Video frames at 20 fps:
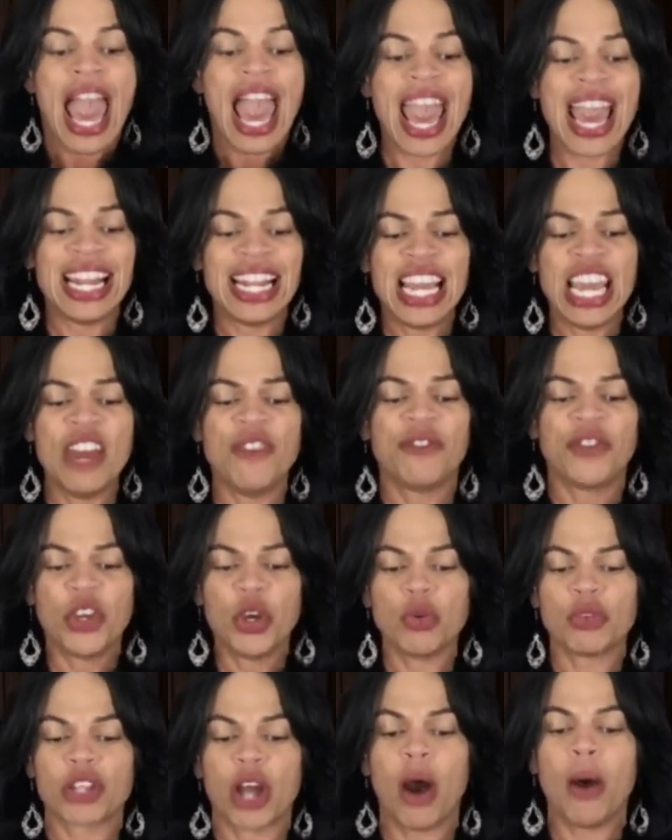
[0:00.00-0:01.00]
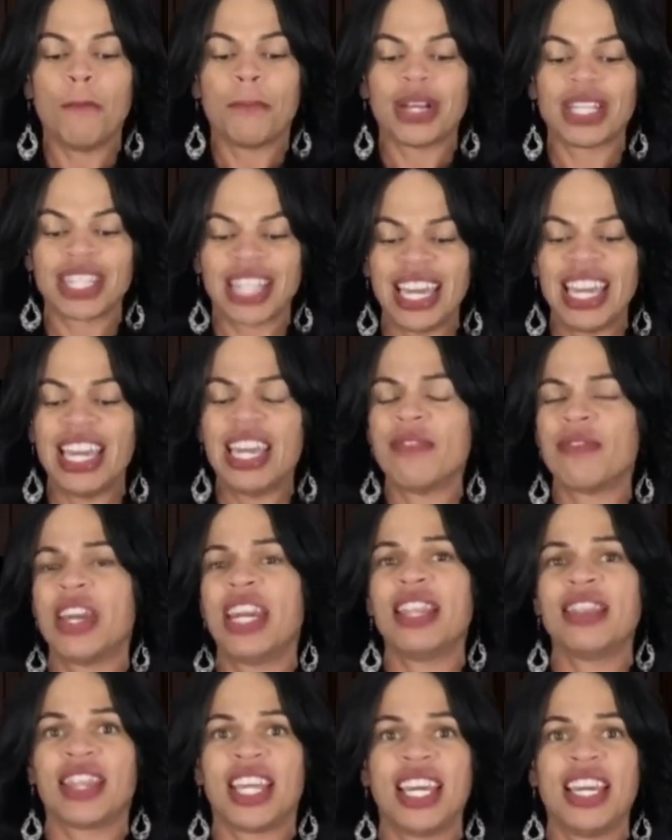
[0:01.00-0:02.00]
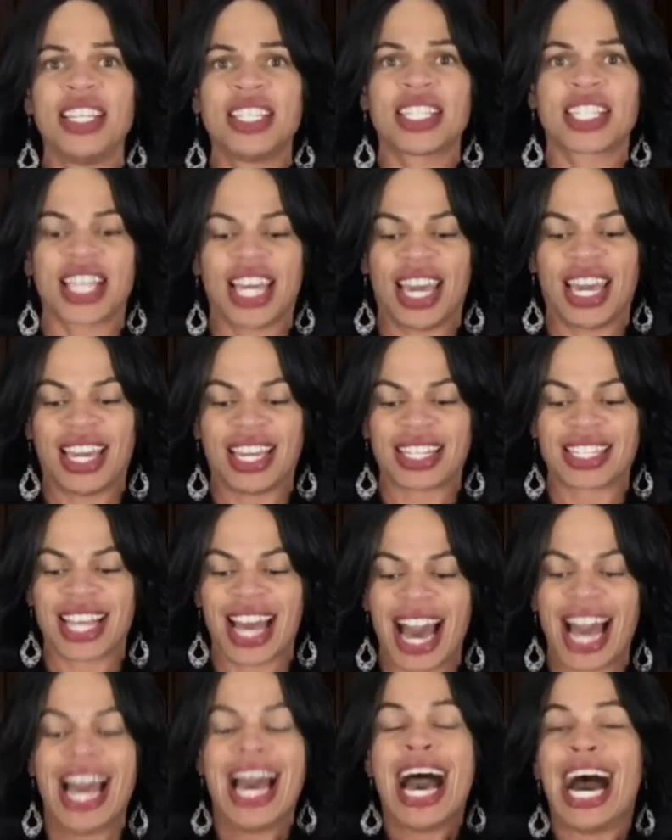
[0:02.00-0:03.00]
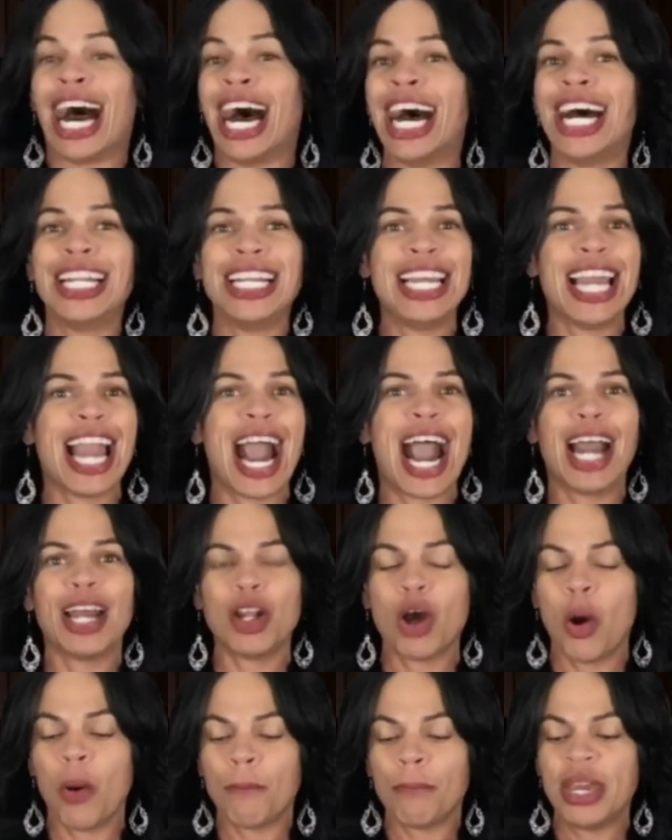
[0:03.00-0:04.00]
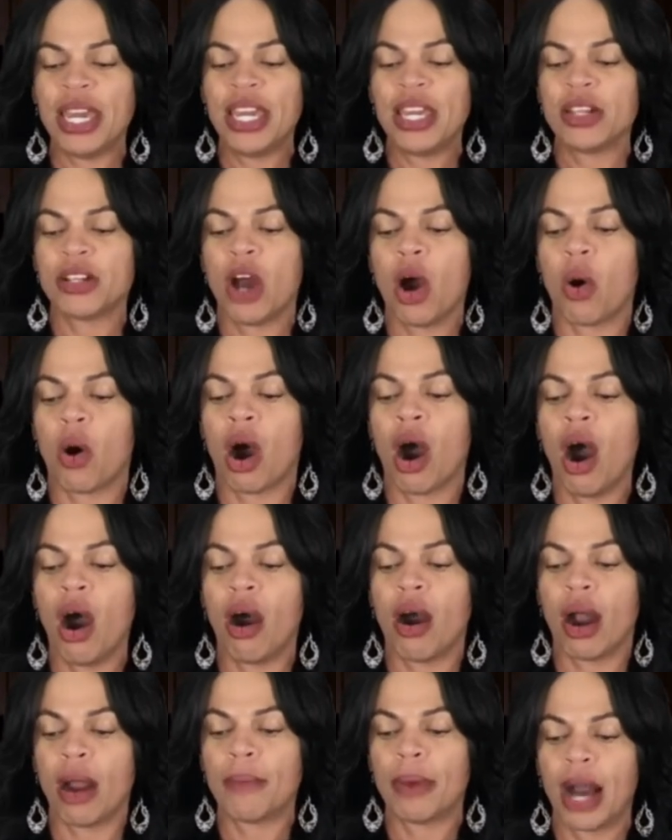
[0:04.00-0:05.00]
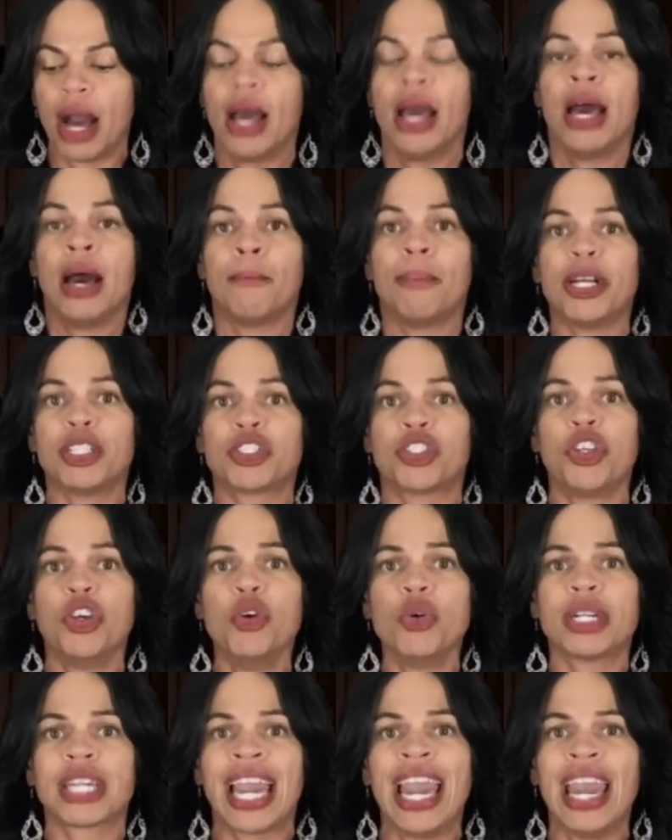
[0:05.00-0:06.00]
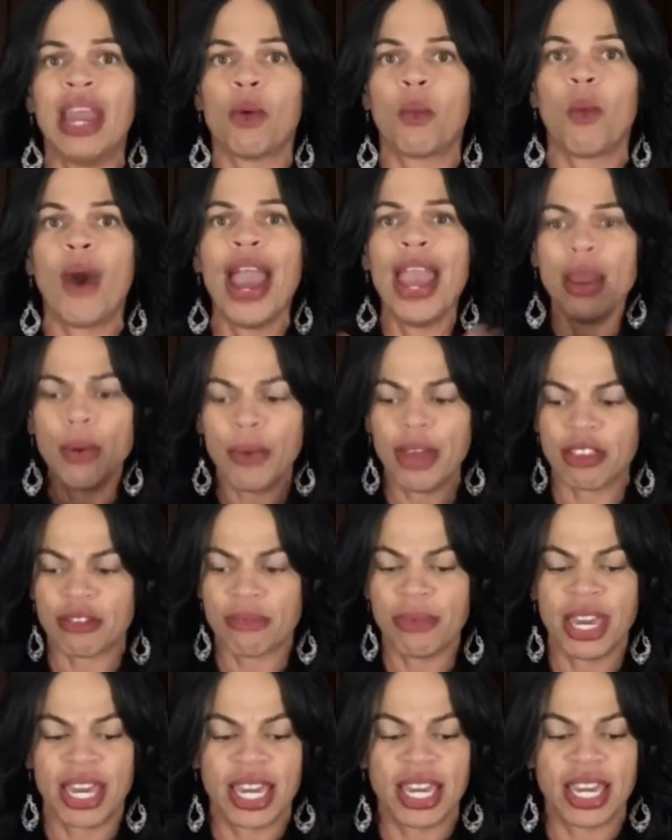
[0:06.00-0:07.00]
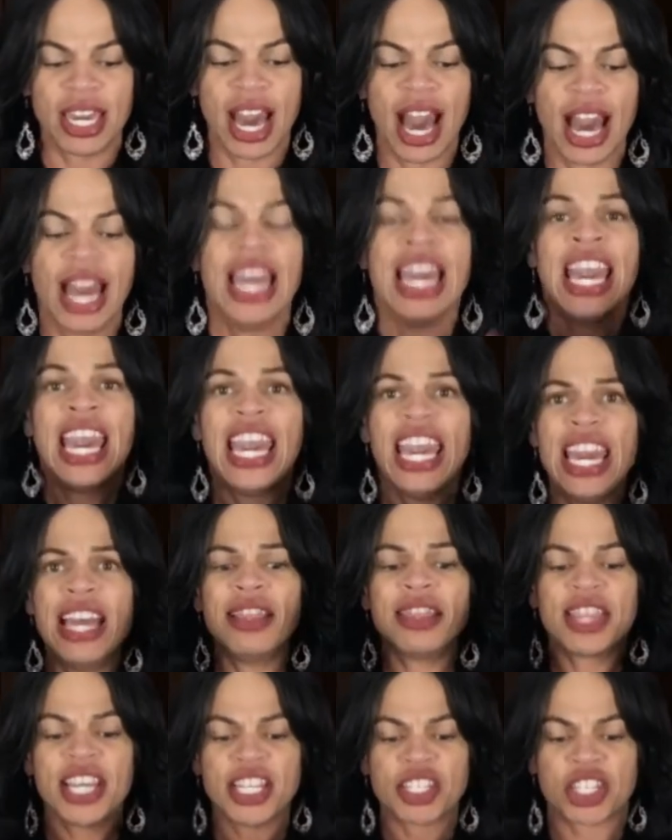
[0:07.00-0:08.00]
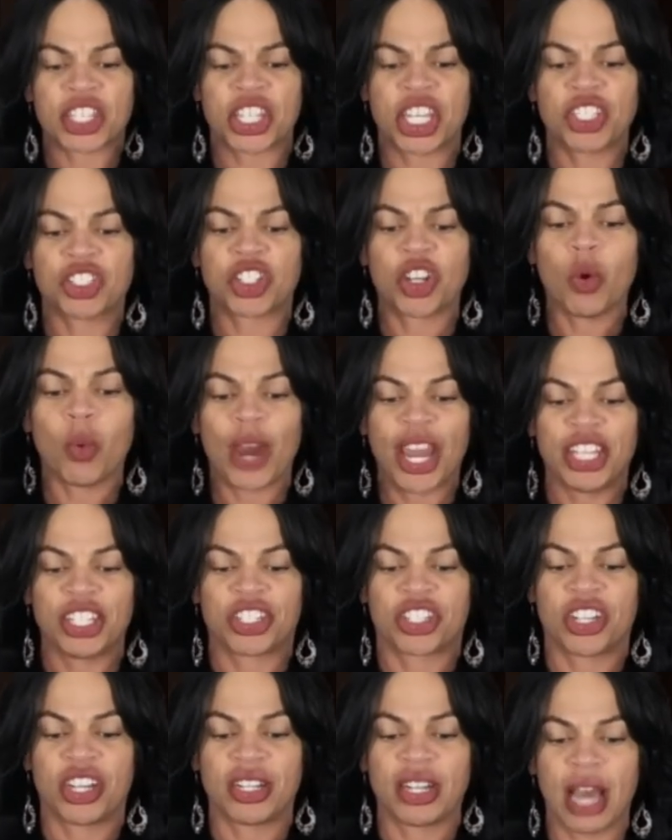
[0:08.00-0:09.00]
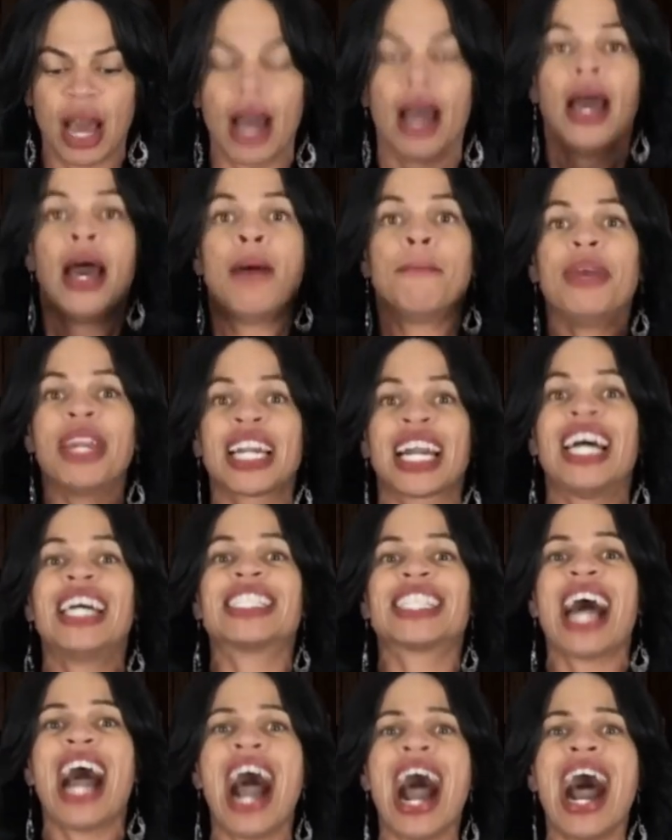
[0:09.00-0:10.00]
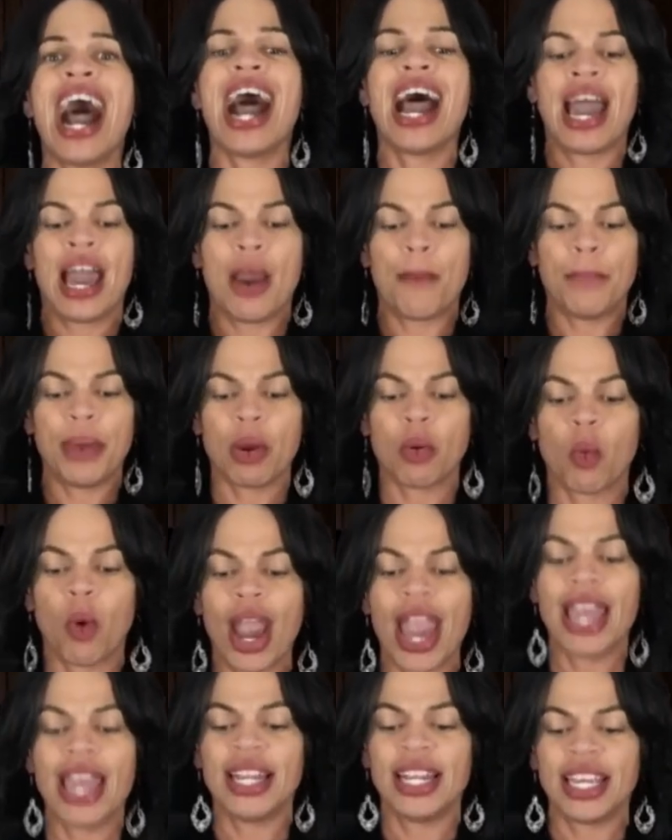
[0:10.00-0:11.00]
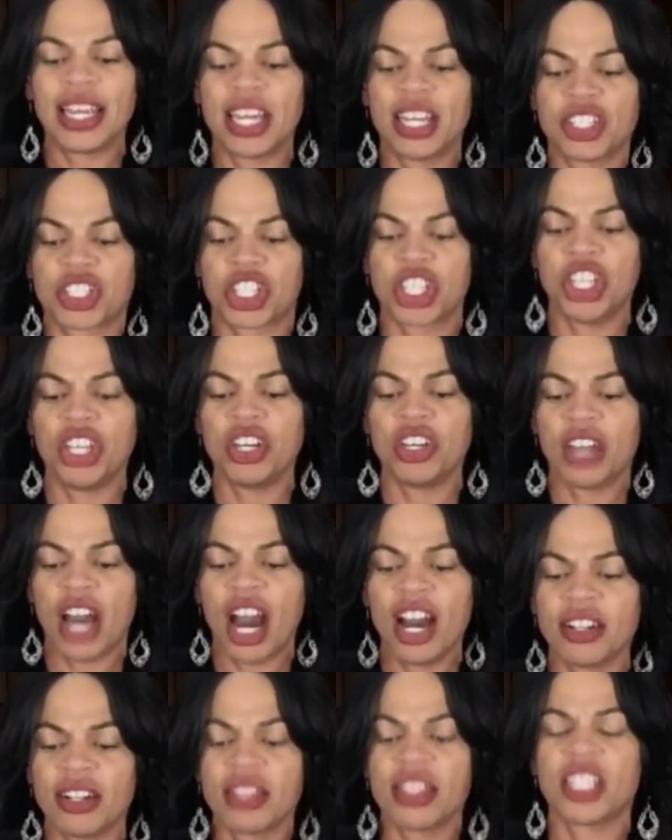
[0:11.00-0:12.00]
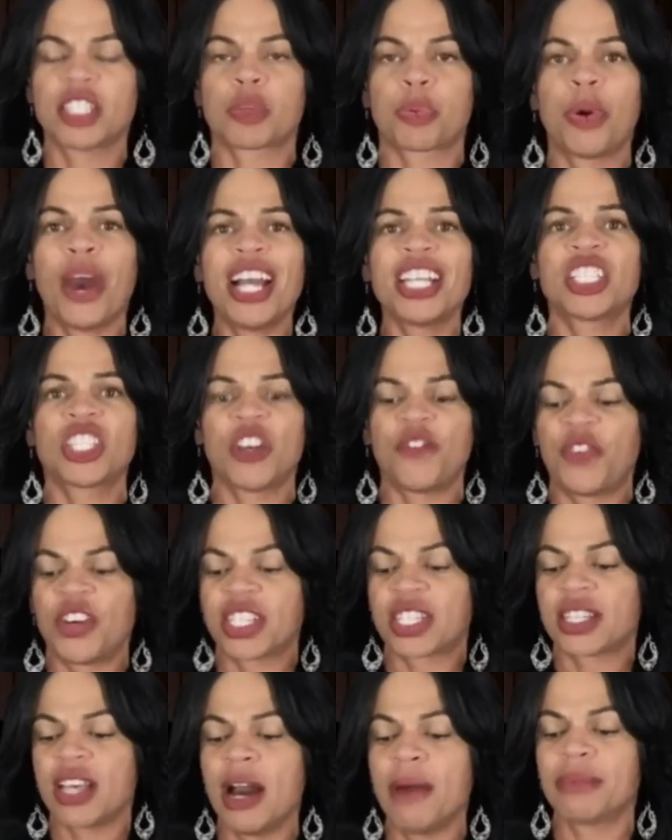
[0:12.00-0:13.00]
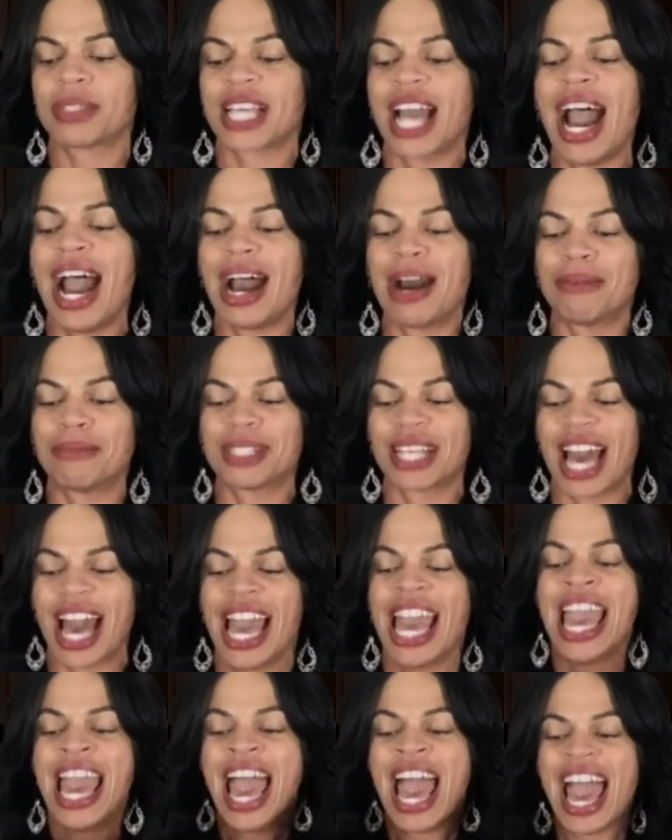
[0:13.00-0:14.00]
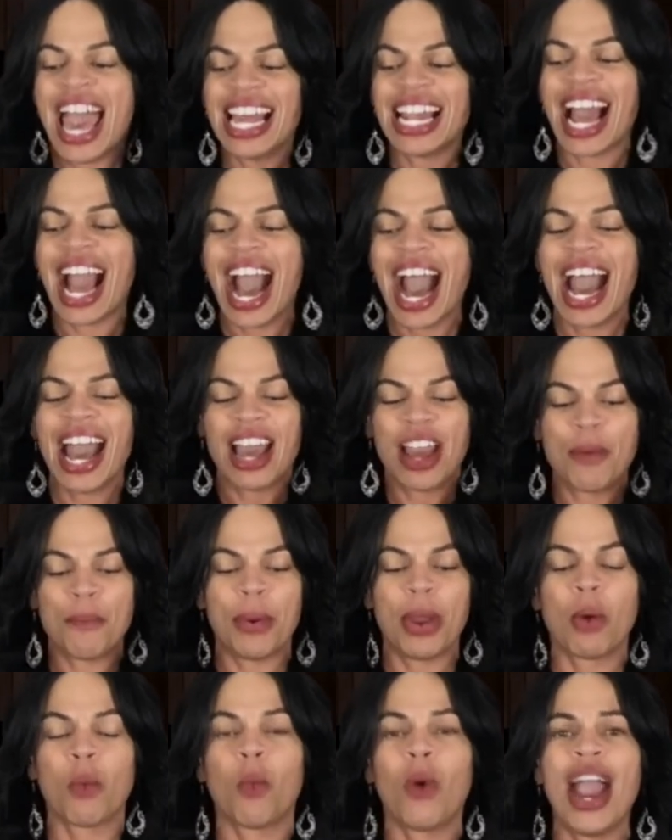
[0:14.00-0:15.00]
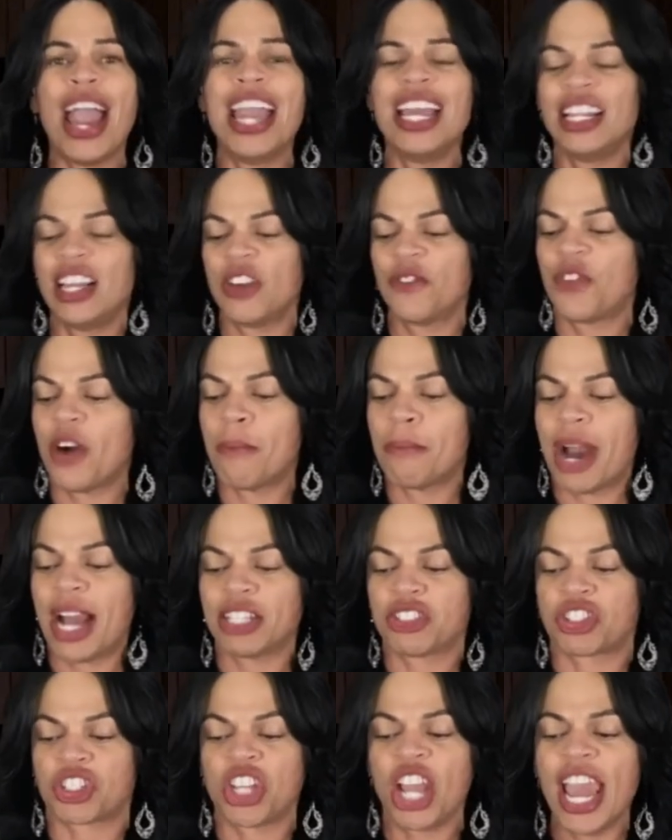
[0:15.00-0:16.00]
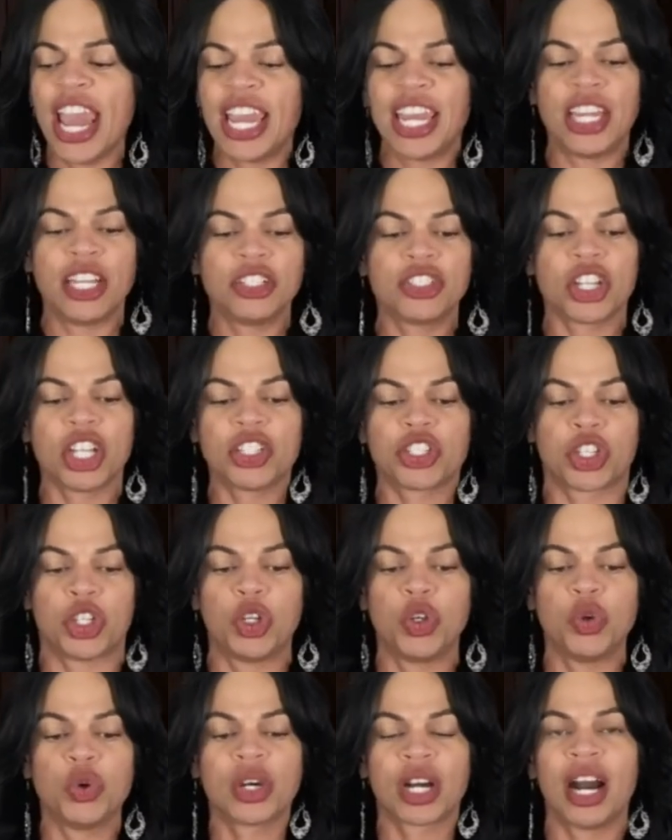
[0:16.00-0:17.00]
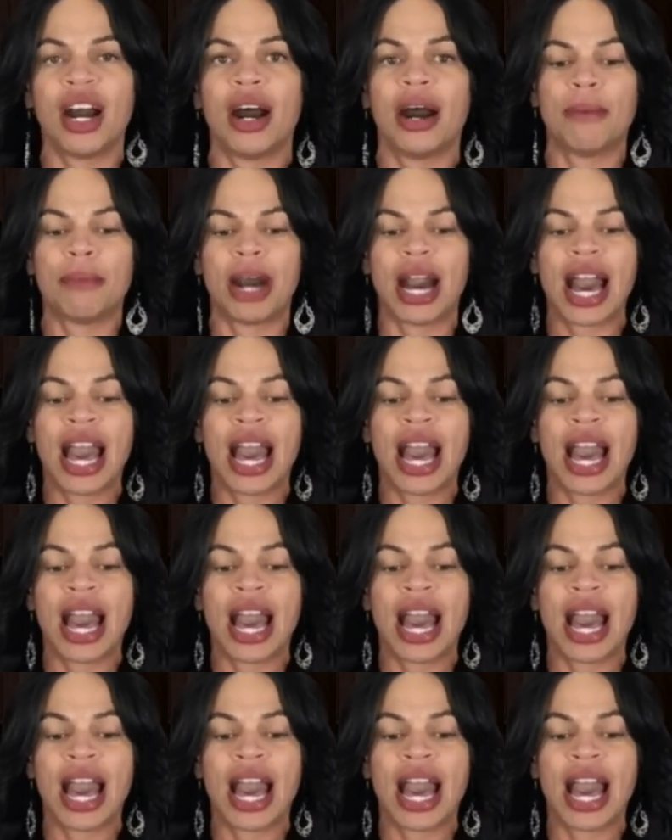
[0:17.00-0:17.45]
And if you don't believe in these things, uh, honey, I don't mean no harm, uh, but you can't wait with me uh, in this situation uh, because I have been waiting until under this pressure for some time, uh, and I have been waiting for my change to come.